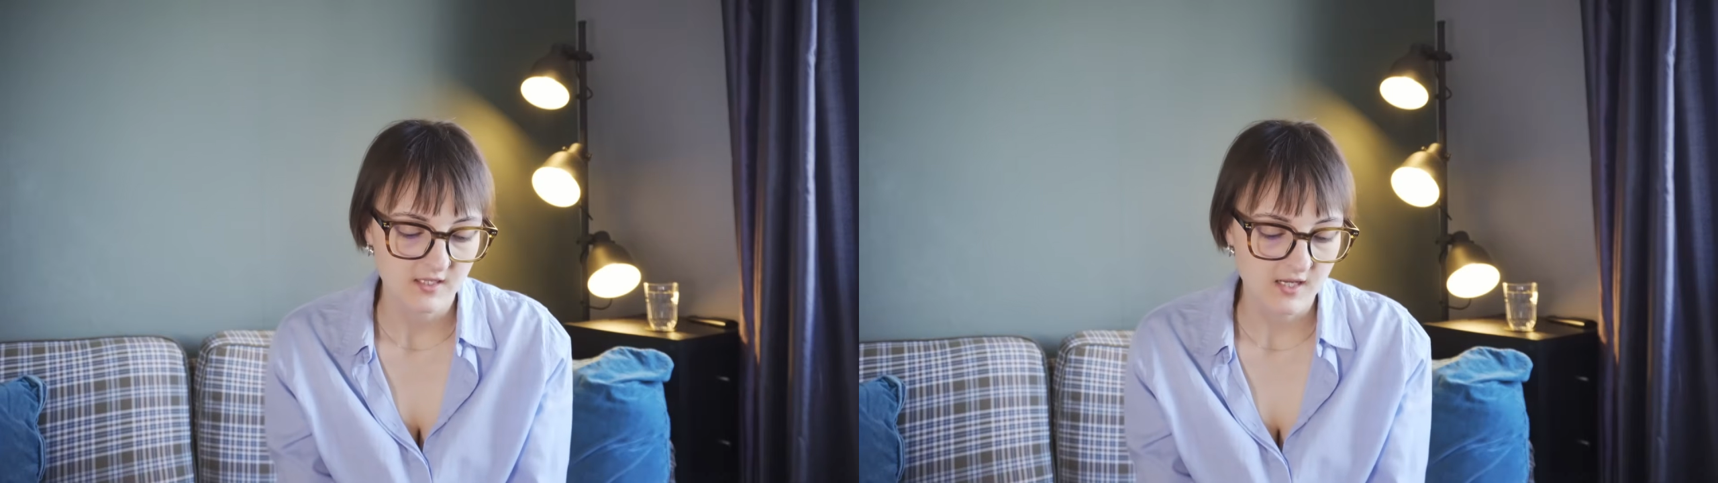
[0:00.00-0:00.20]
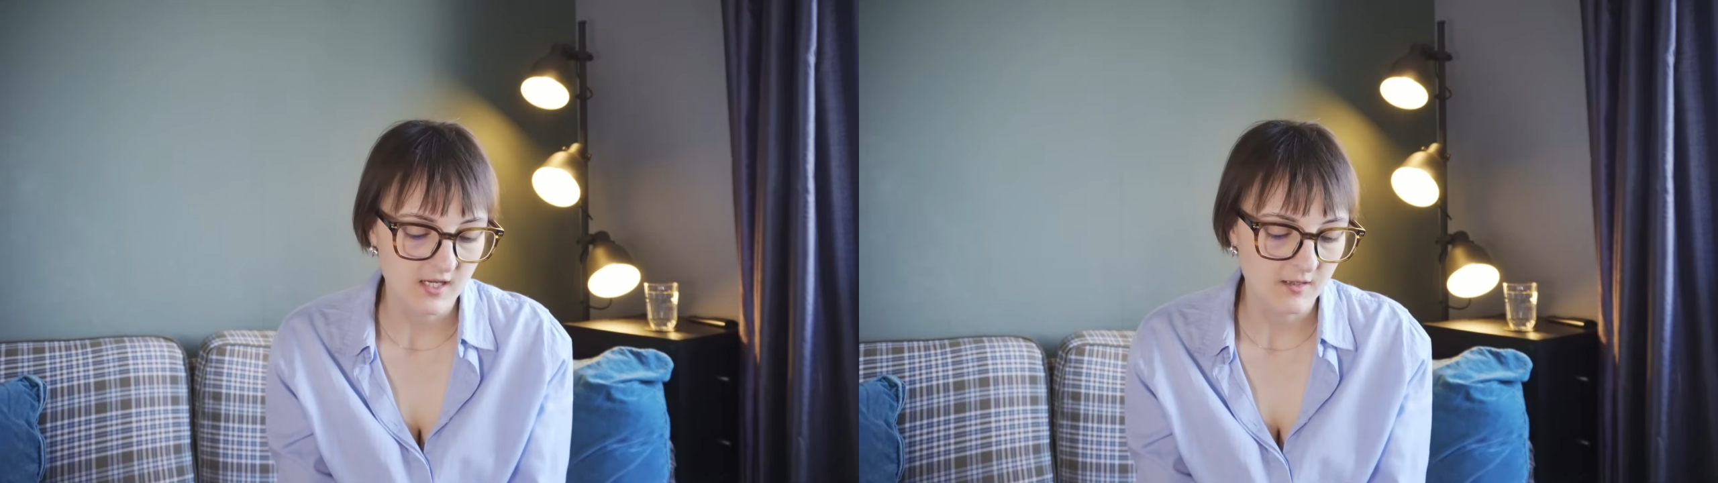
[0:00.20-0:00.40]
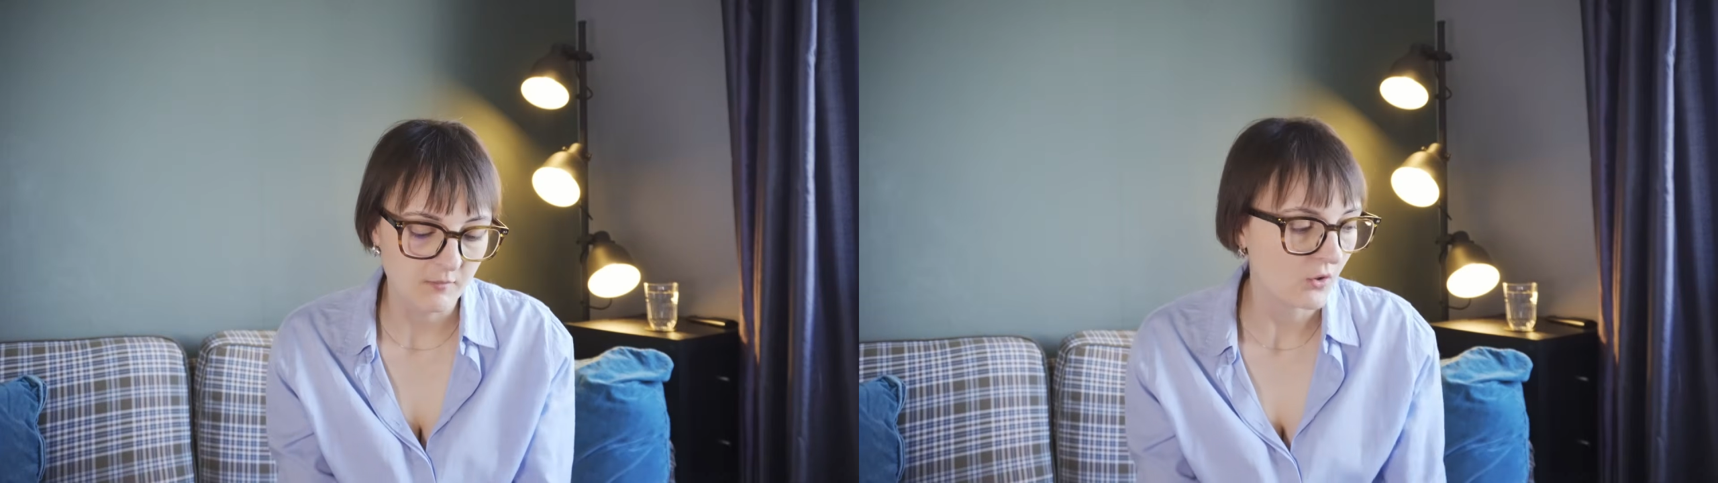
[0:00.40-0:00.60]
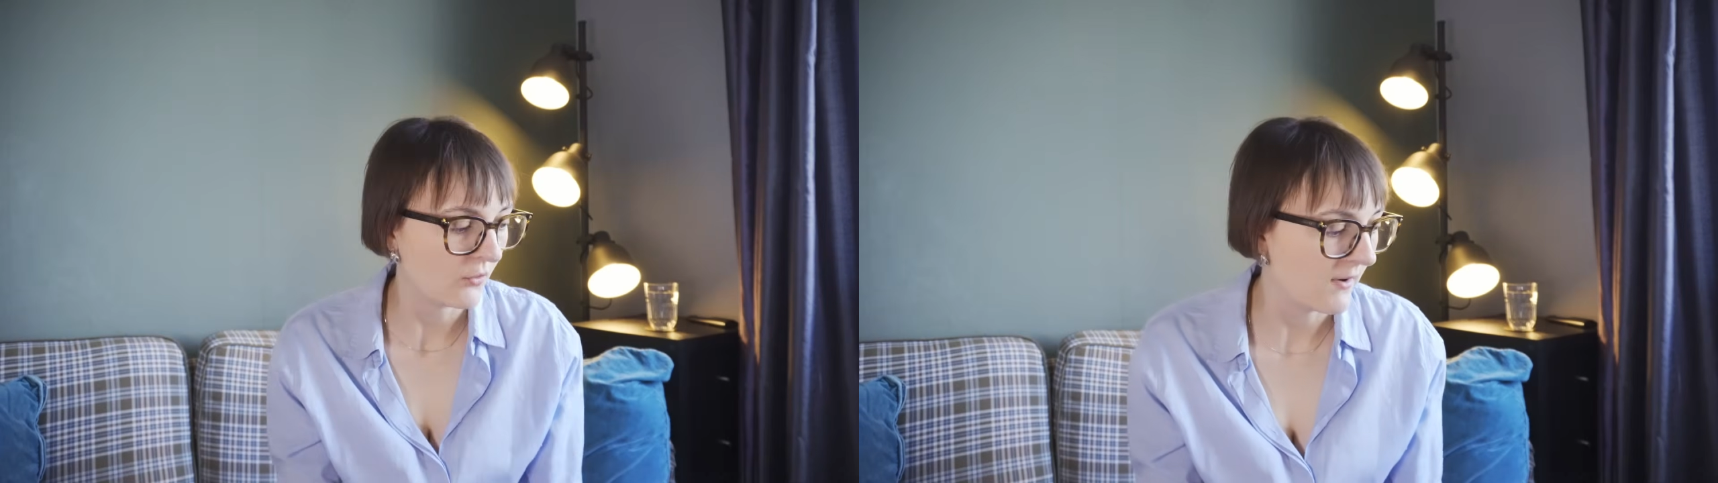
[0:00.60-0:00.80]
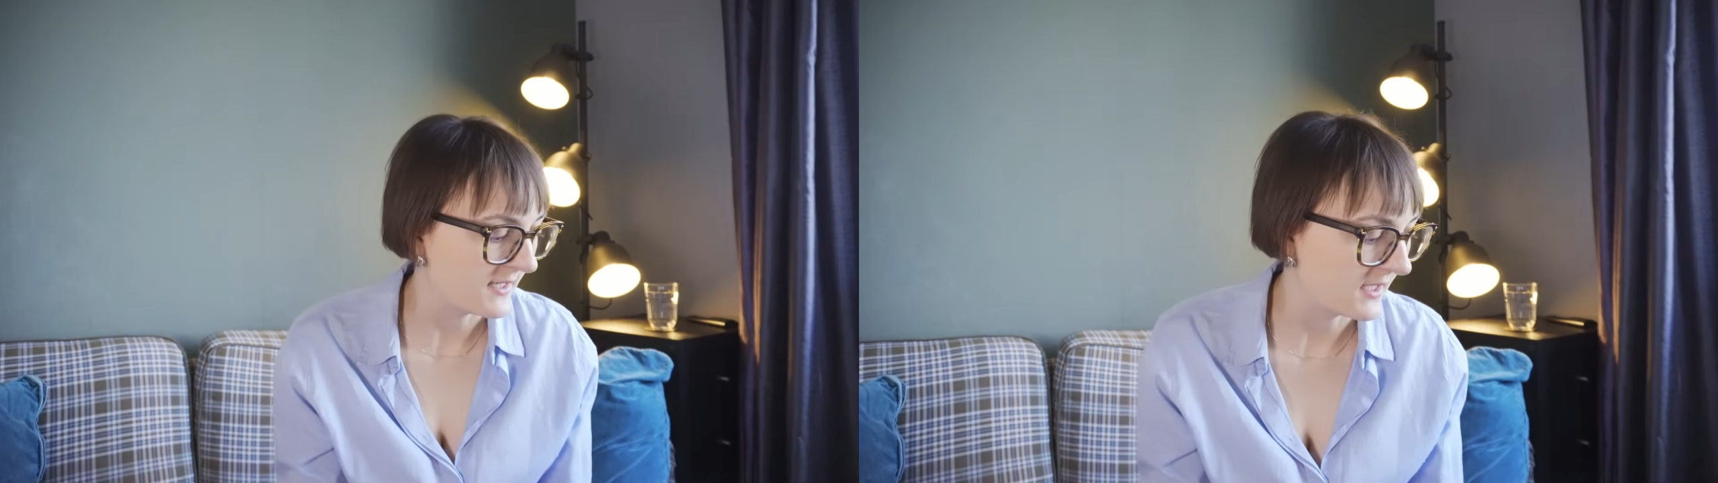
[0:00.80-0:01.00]

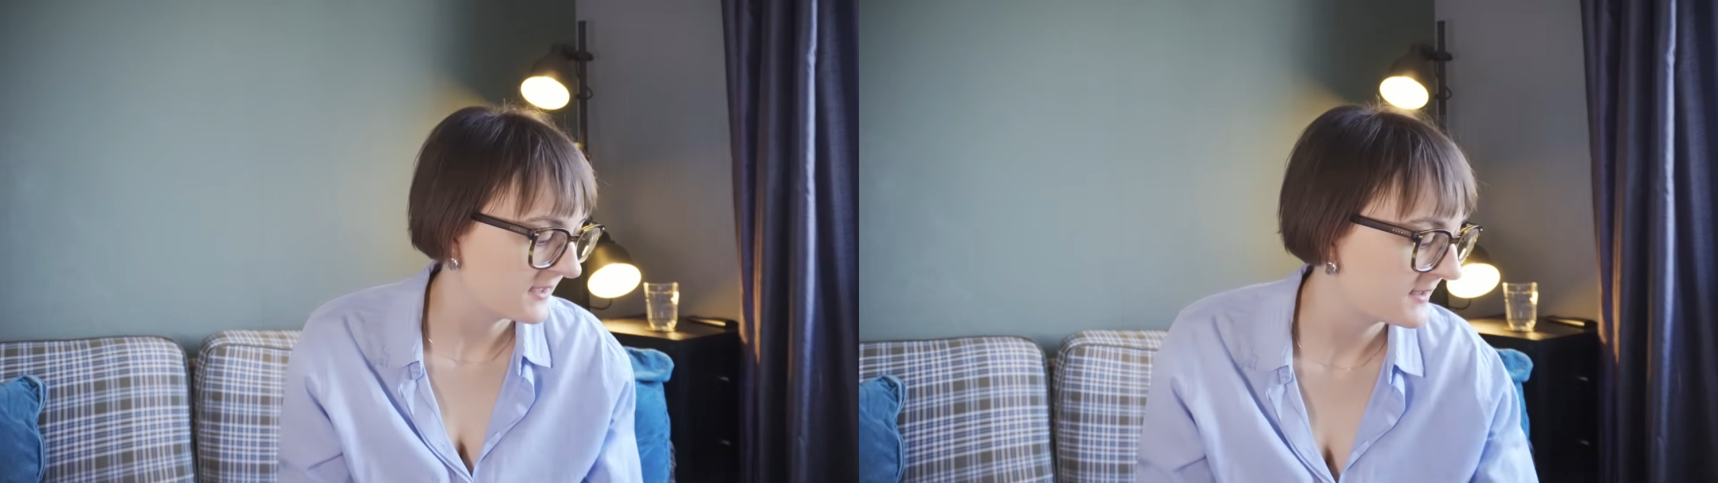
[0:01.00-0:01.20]
already.